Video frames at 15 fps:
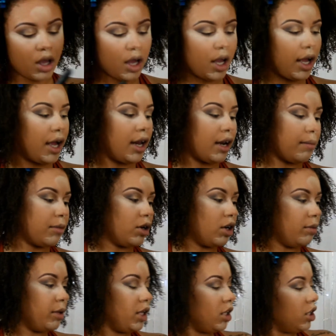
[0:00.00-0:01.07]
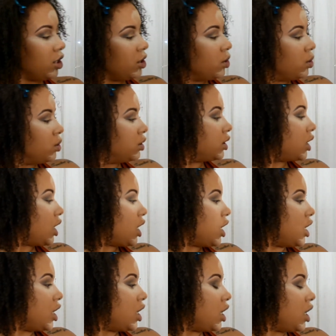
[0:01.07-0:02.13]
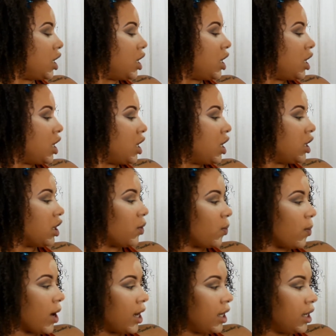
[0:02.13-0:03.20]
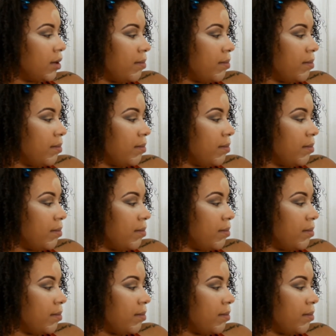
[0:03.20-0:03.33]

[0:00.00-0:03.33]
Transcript: And I'm going to be using the one in the